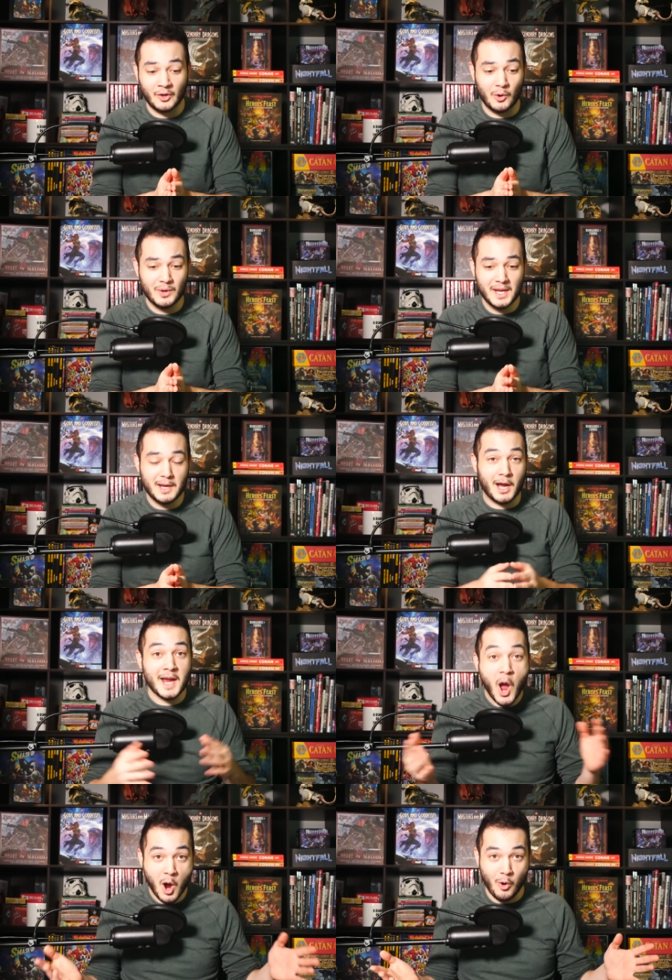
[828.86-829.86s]
So
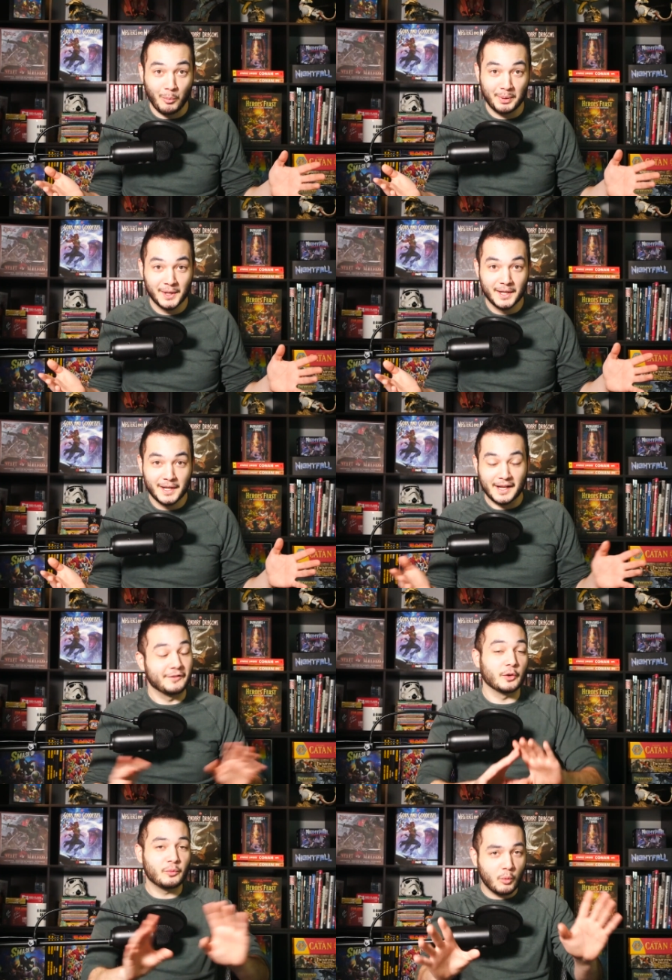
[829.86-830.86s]
I hope
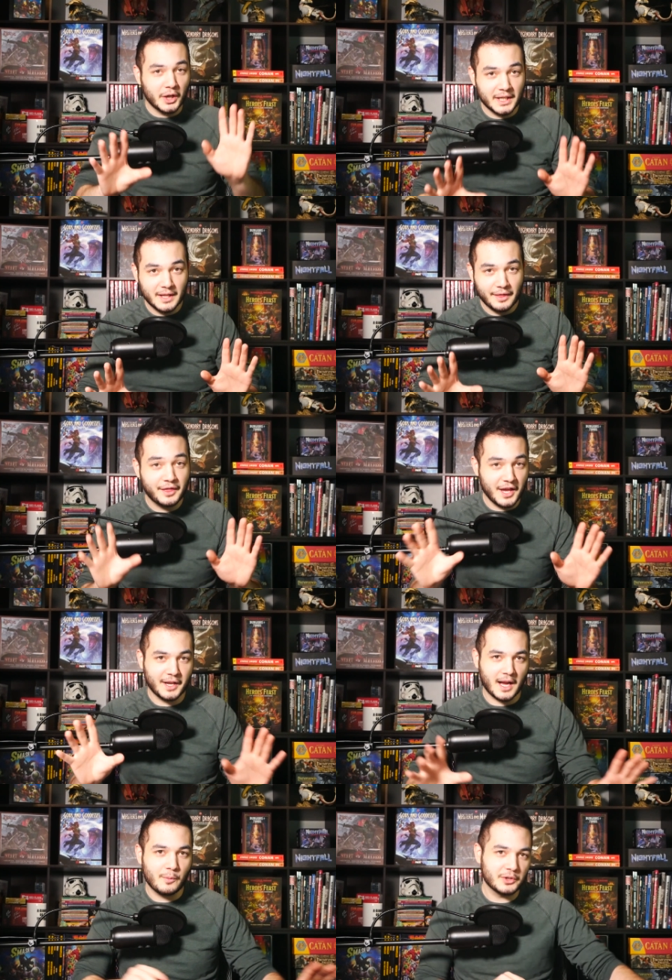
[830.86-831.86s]
if there's one
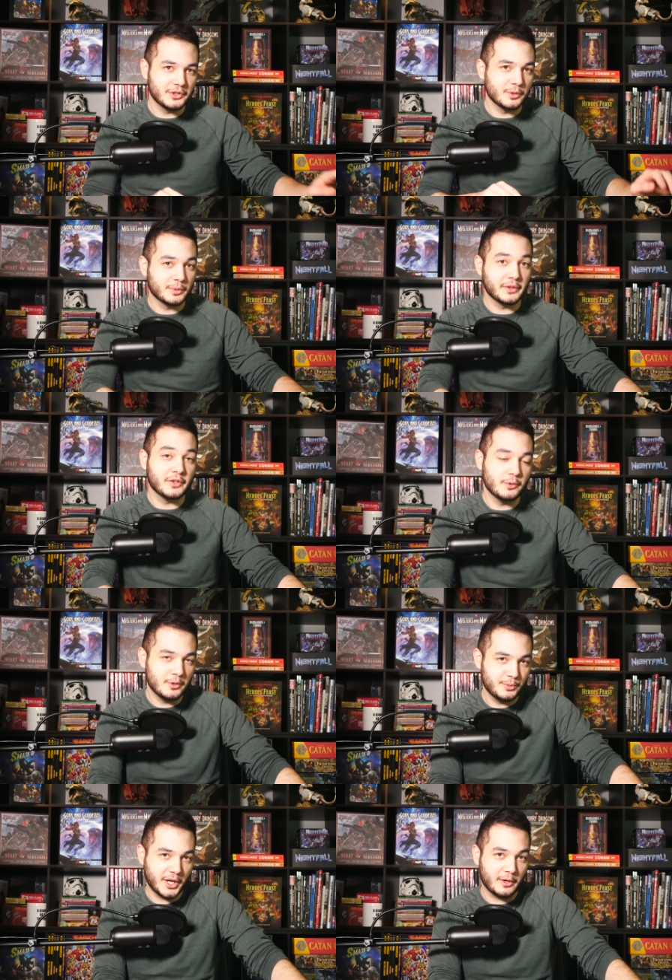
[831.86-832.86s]
thing I want to do with this
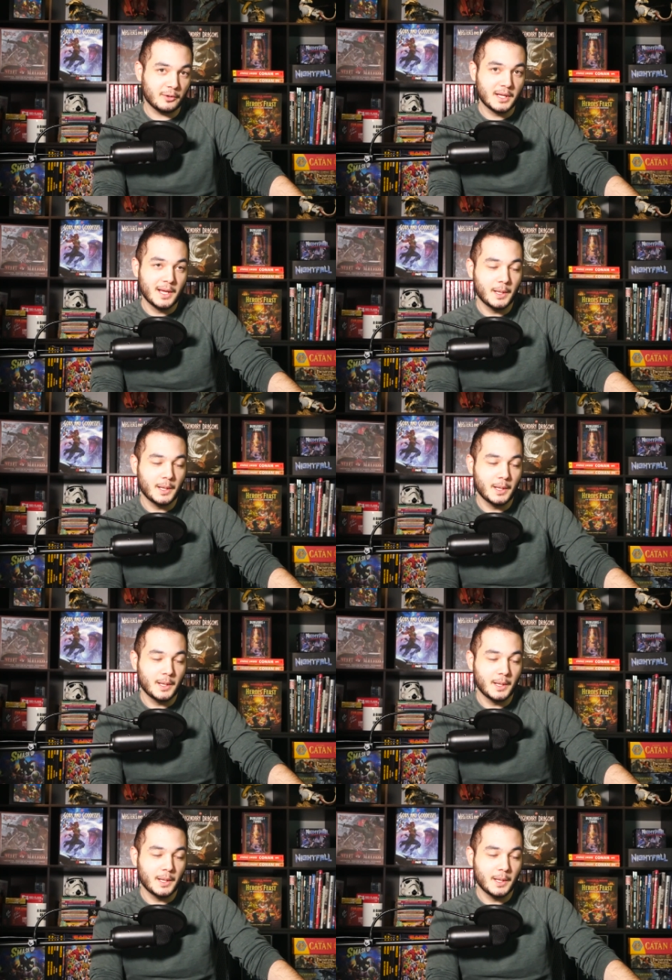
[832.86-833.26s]
YouTube channel,